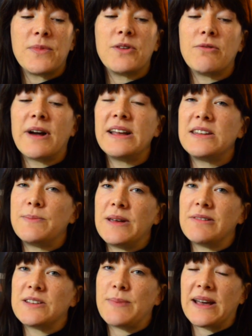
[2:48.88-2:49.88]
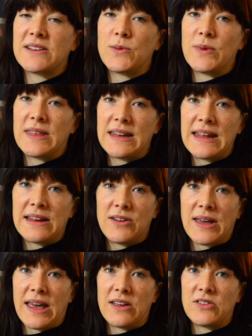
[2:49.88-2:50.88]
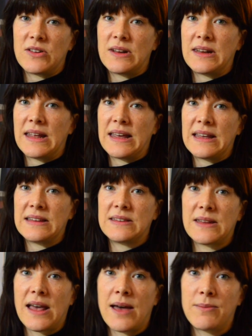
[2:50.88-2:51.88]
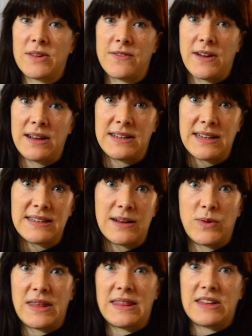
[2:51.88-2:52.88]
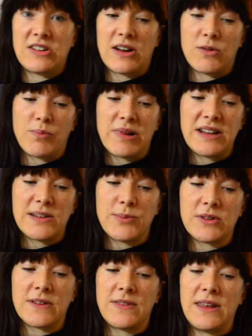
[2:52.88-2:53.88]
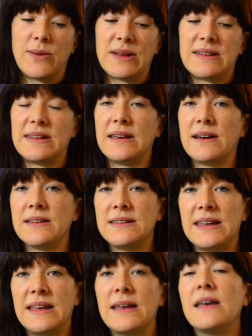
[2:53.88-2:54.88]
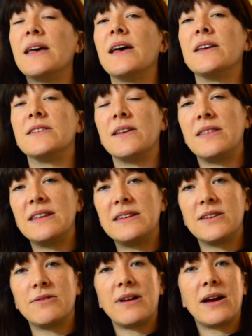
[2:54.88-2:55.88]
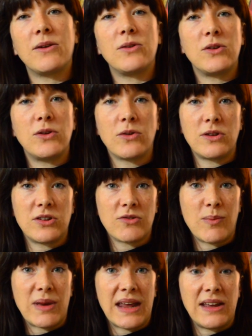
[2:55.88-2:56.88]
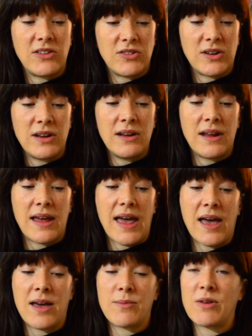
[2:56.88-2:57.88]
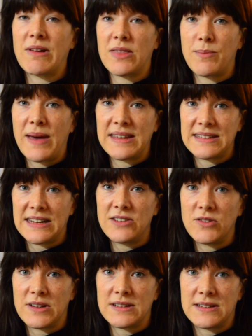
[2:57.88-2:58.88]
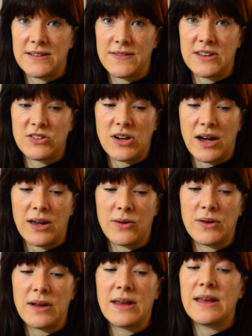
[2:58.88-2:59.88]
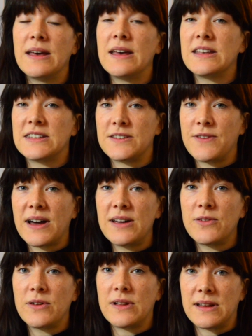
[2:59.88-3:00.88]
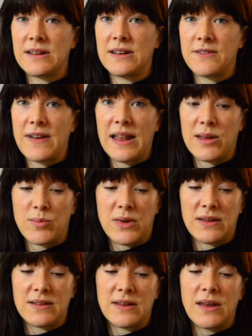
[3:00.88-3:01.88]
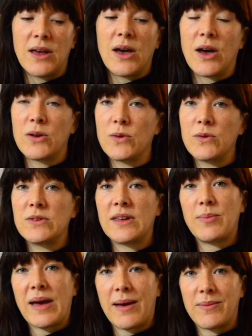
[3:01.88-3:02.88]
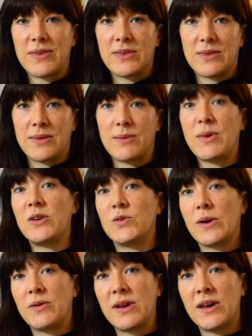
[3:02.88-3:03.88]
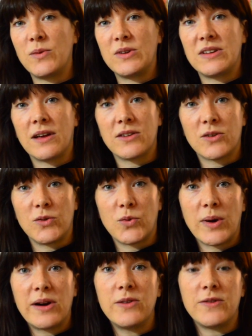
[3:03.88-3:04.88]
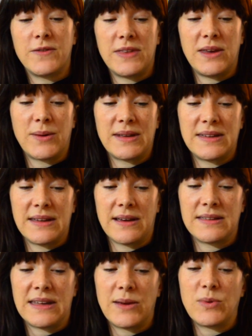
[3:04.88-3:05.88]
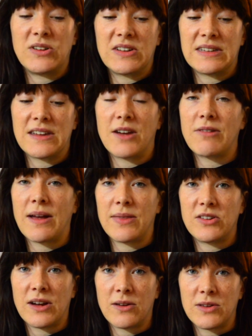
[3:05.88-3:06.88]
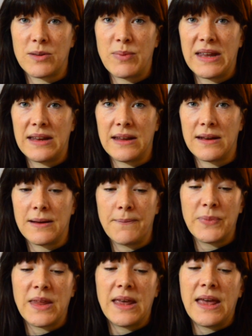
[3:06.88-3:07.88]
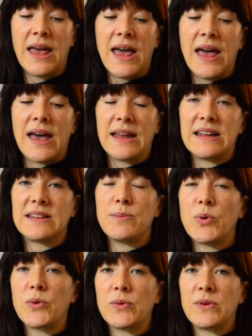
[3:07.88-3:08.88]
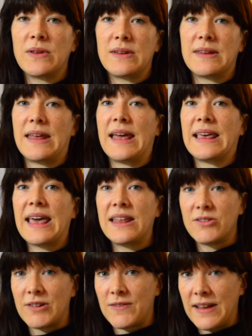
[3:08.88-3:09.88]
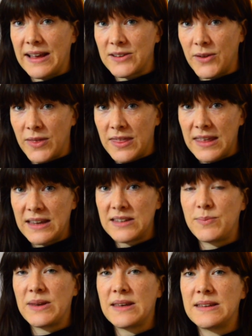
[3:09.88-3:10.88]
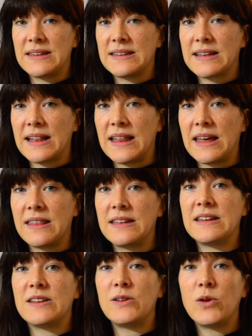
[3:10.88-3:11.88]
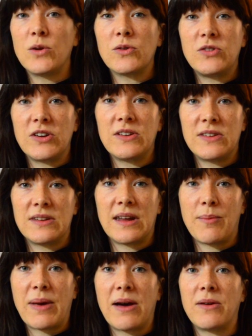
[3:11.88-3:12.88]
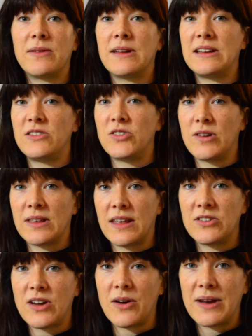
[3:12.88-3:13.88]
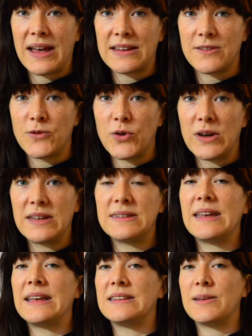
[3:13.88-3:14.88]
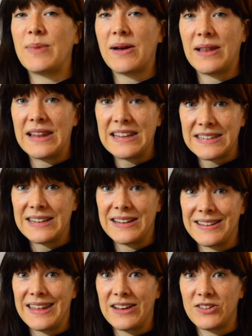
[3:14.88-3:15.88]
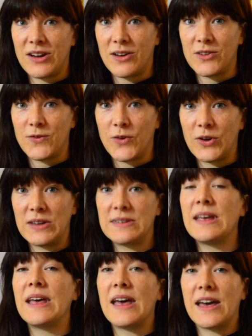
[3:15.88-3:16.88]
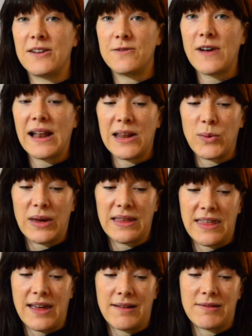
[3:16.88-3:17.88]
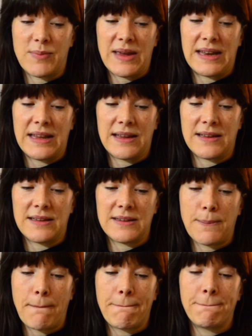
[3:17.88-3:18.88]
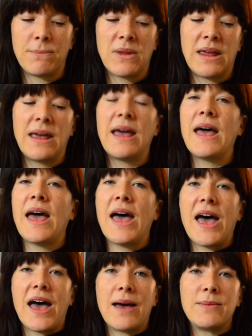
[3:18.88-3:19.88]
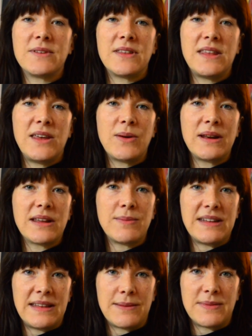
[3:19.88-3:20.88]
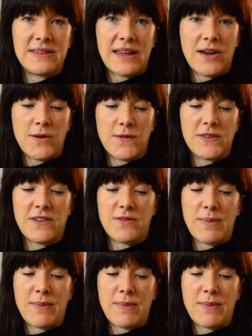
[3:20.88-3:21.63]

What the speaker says: The right to be respected within education is defined, as I said, within the general principles of the UNCRC. So this is around non-discrimination, around the best interests of the child, survival and development, and also perhaps the most well-known, which is Article 12 of the UNCRC, which is around the child's opinion. And it's important, again, to reflect on this because it's clear that it's not just about ensuring that a child has a voice, it's about listening to that child's voice and valuing their opinions. So the UN Committee themselves have